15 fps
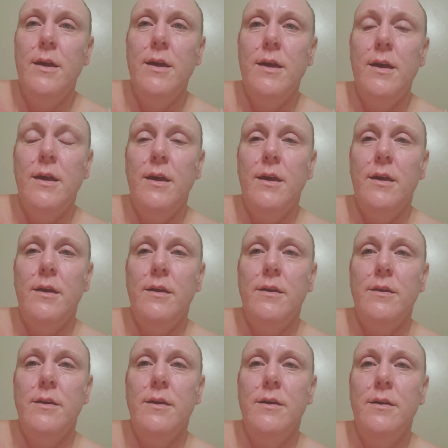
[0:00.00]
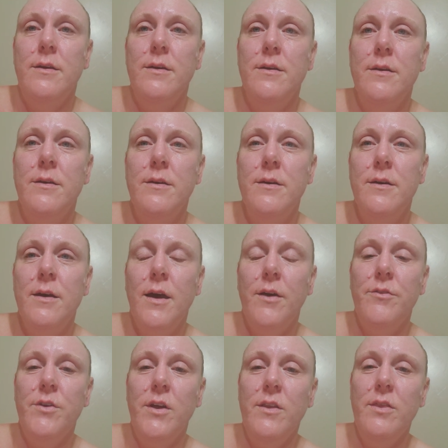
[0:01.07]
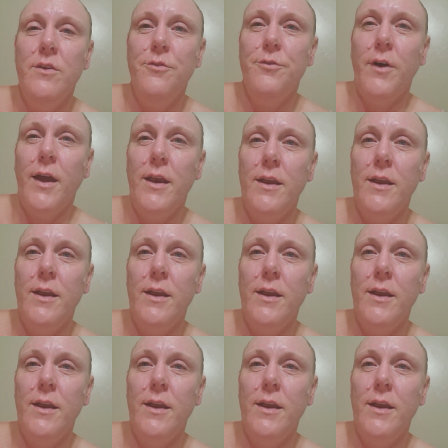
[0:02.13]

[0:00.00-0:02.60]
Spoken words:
And I've done the fight